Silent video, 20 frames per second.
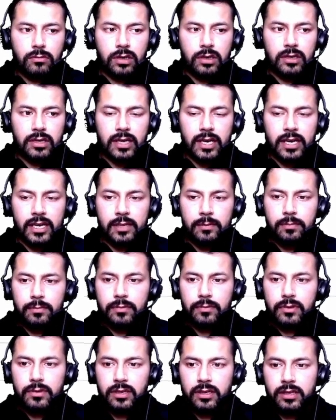type.
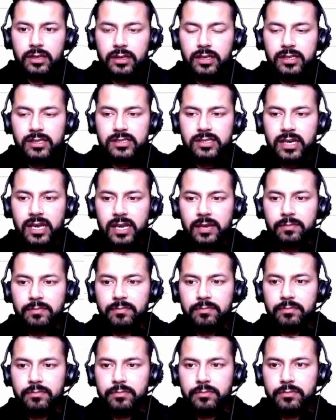In this type
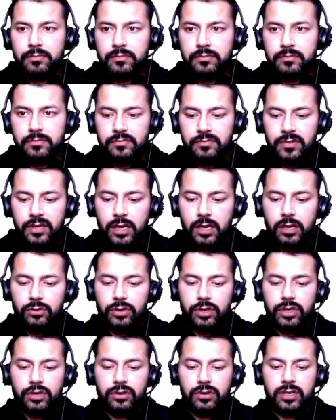we are
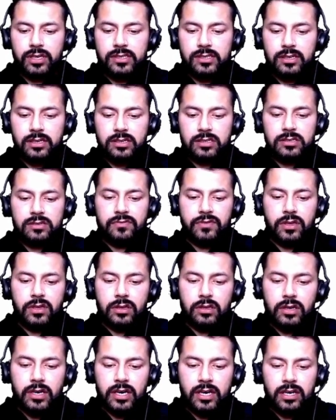going to discuss with
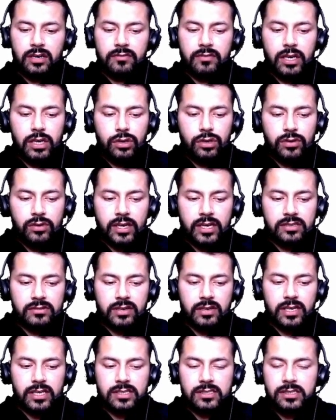return value as
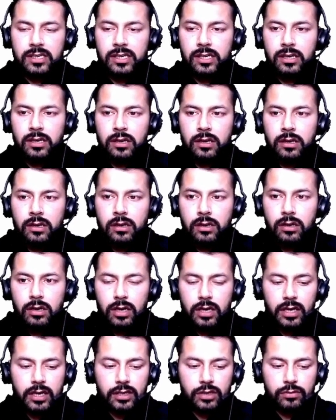well as the
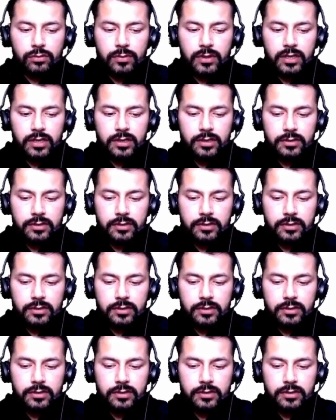argument.